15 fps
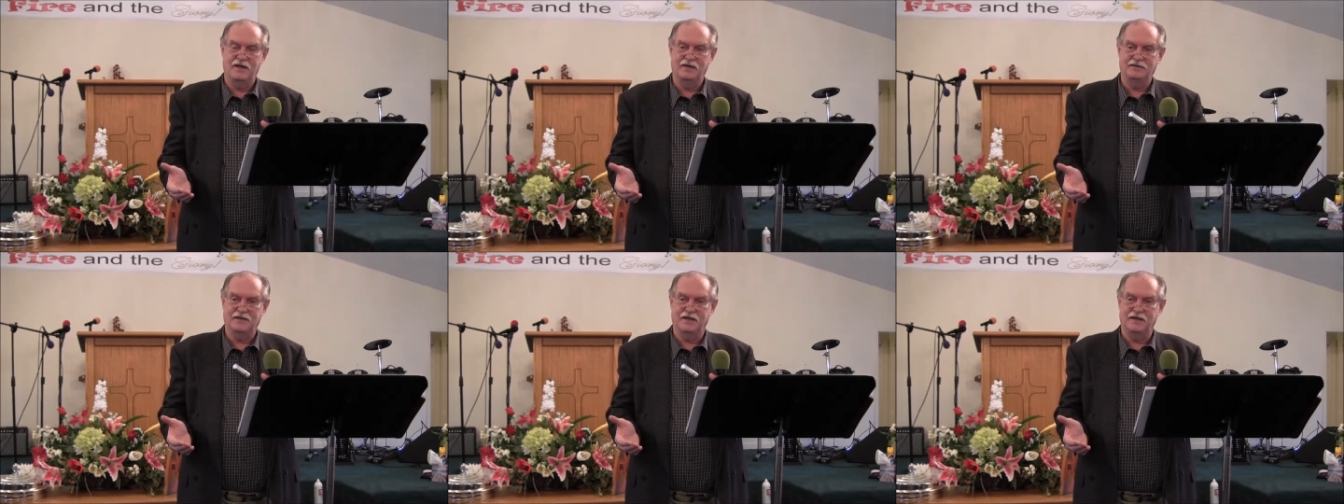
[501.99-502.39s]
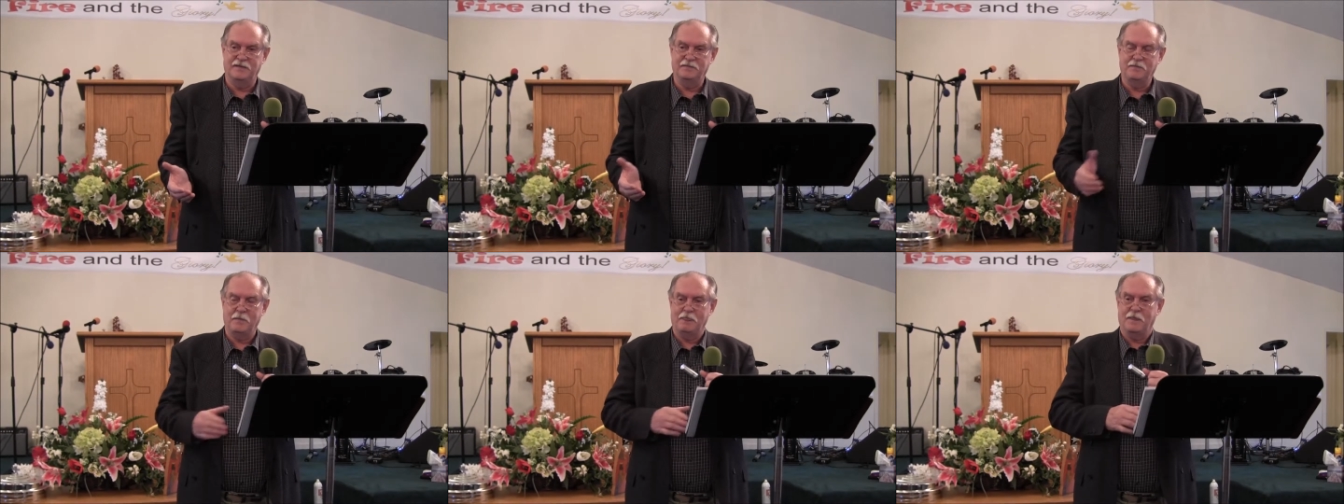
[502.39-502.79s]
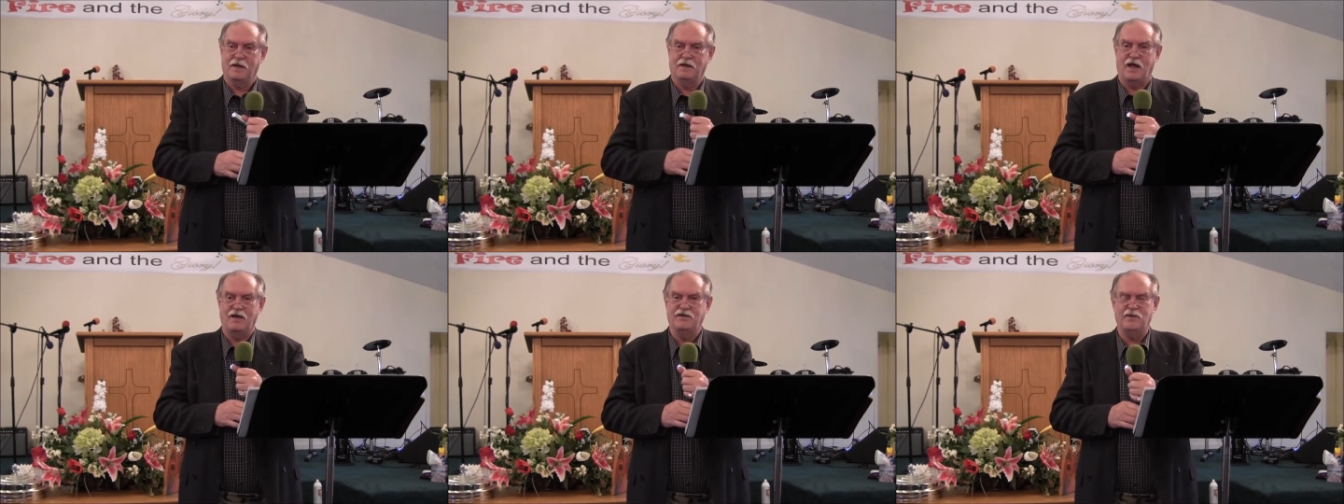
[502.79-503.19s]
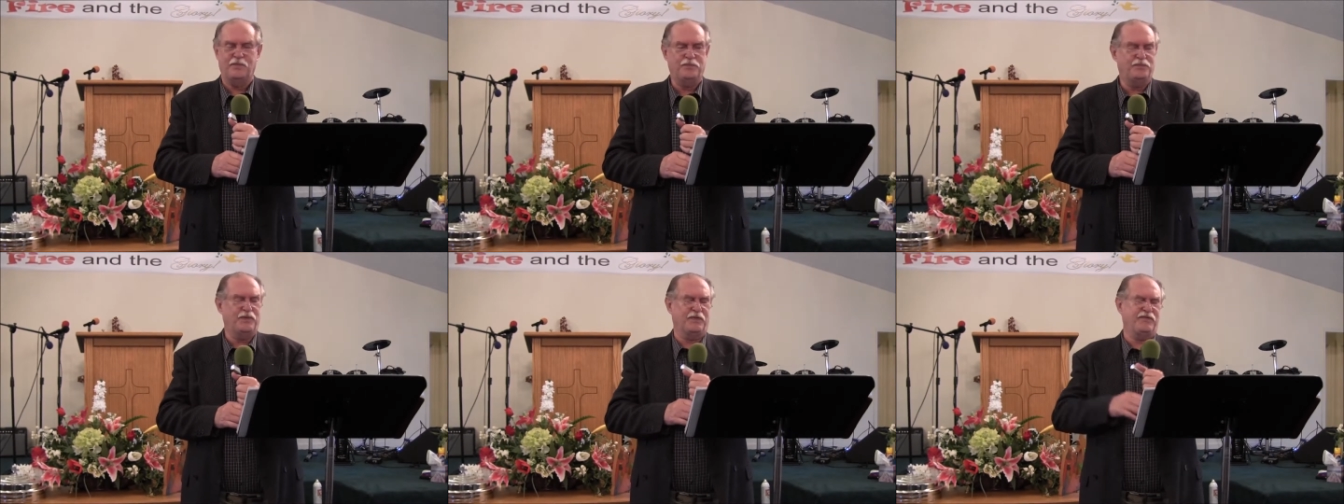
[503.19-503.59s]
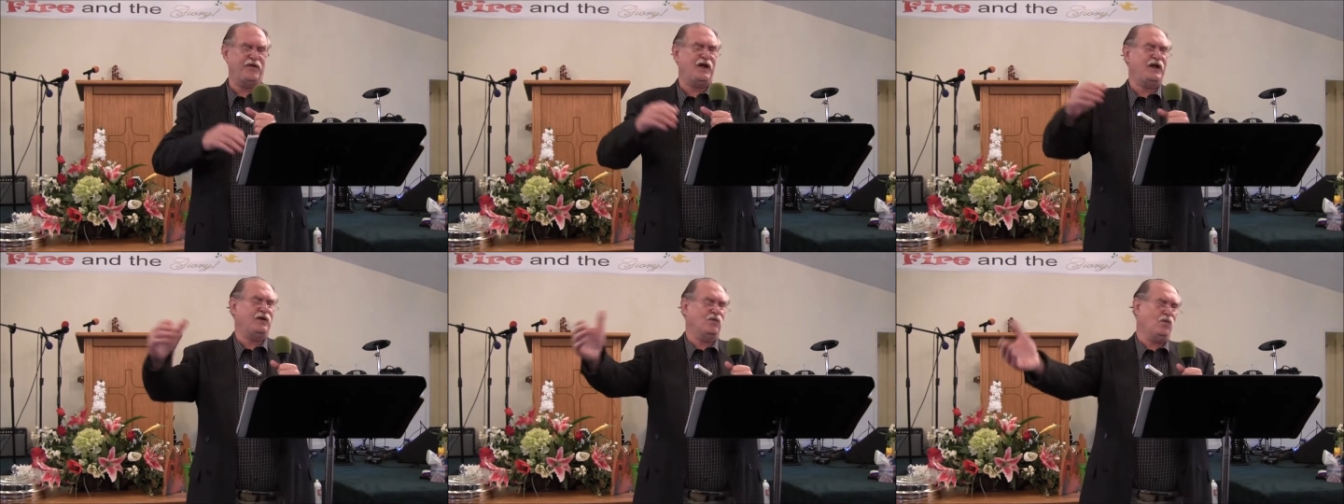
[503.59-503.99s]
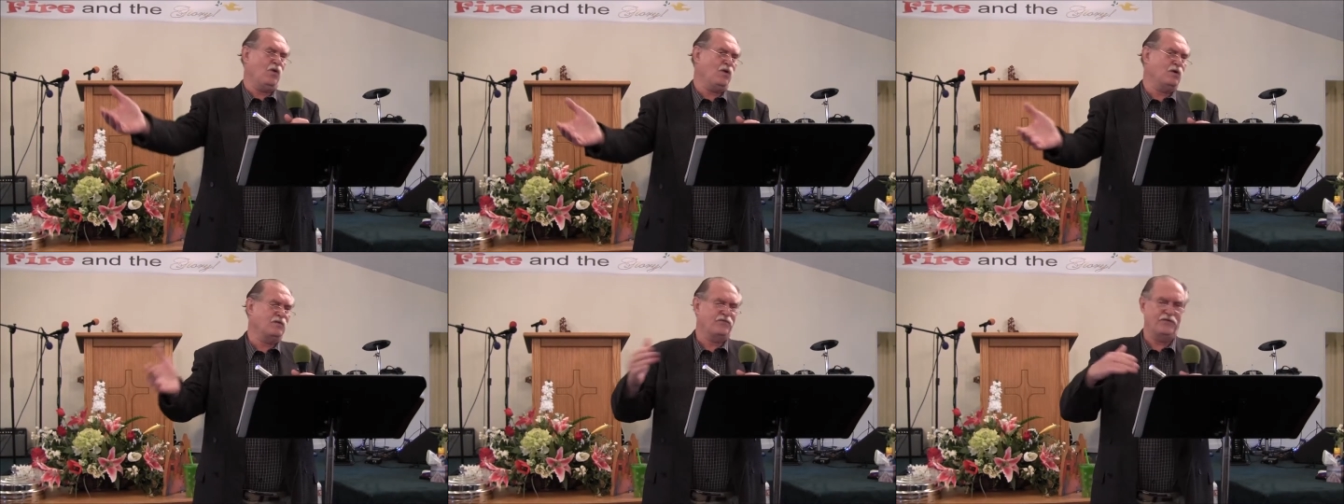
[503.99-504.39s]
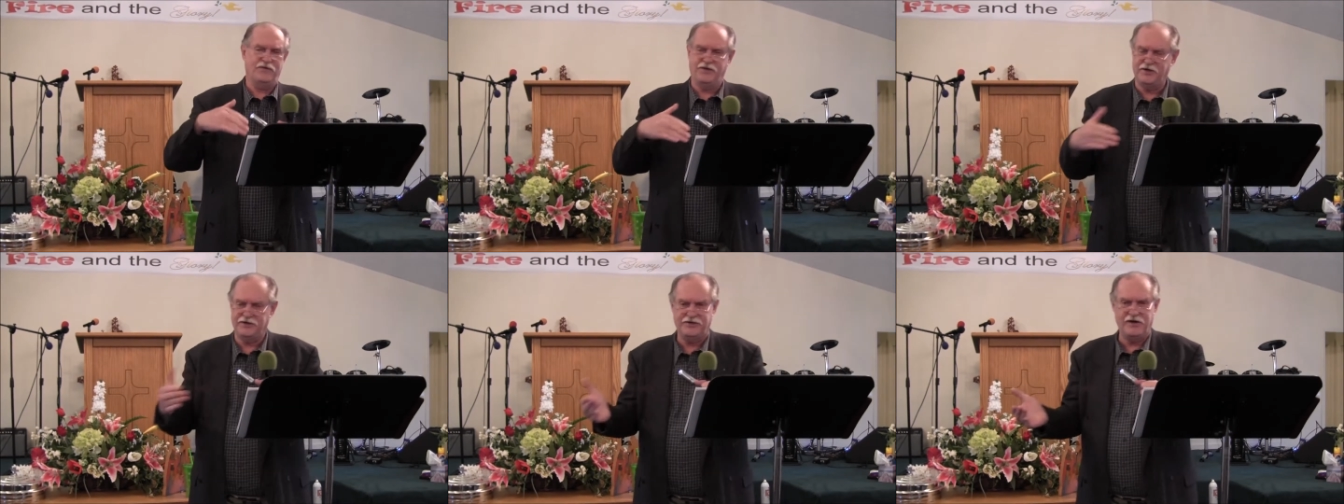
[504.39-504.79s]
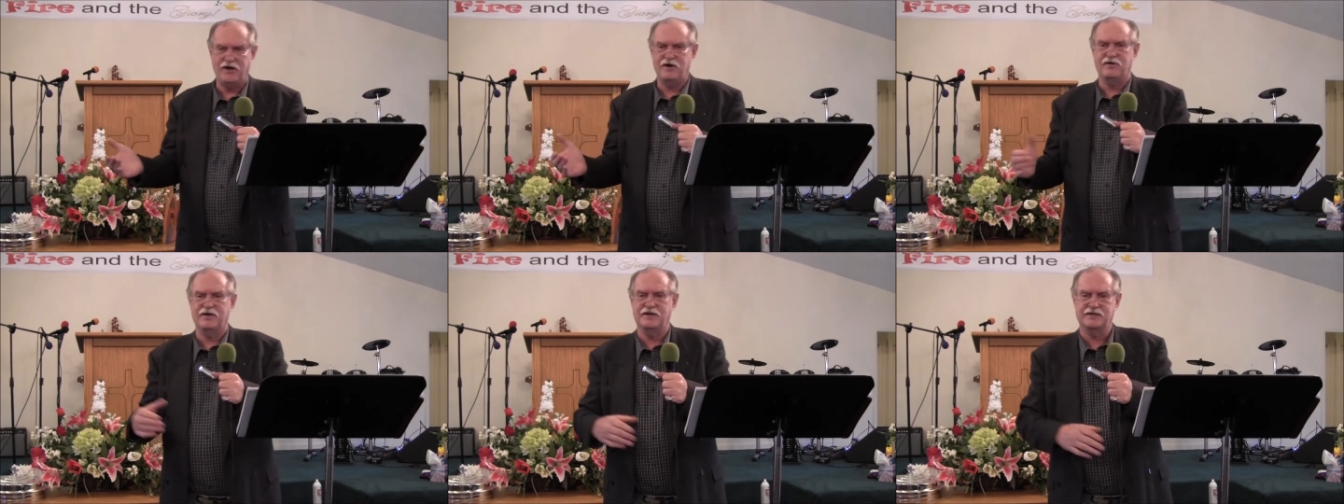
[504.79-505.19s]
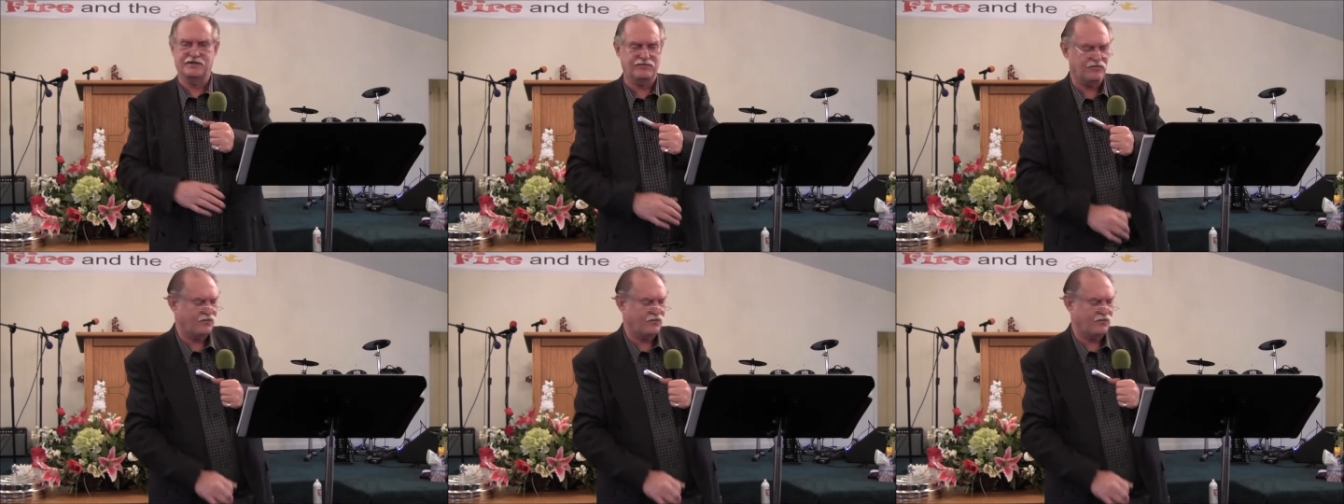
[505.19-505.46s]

See? And the prophetic word for this year is